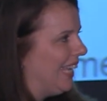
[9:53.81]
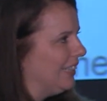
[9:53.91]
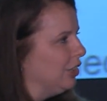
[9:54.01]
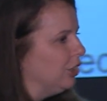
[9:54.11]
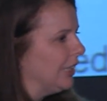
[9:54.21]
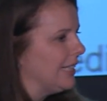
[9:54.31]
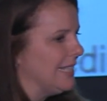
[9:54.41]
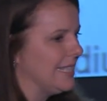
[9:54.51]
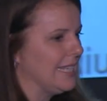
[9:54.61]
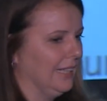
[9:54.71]
and look at
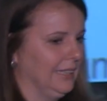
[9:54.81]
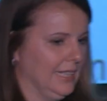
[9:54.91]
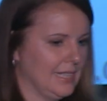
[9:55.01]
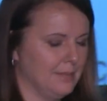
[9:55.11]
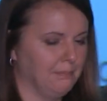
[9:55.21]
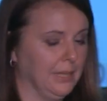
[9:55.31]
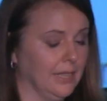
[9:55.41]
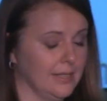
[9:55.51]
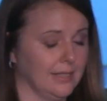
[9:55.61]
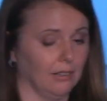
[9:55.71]
his techniques,
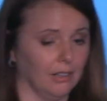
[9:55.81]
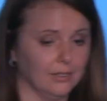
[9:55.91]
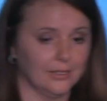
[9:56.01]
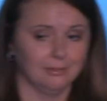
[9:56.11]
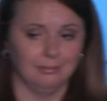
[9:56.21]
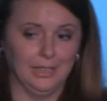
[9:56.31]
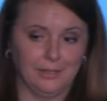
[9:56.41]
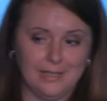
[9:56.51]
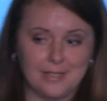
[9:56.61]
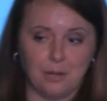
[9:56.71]
because they aren't,
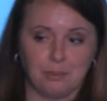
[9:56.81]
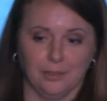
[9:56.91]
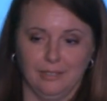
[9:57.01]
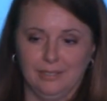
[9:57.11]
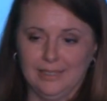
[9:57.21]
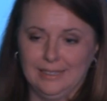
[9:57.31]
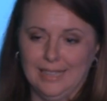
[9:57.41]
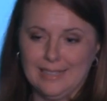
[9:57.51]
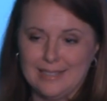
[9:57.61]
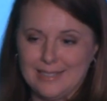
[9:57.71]
he's so prolific, and
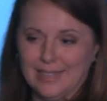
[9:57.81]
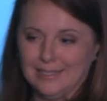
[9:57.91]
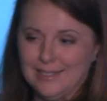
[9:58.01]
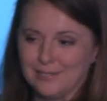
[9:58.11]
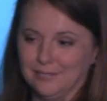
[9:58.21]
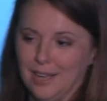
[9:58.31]
yet his techniques are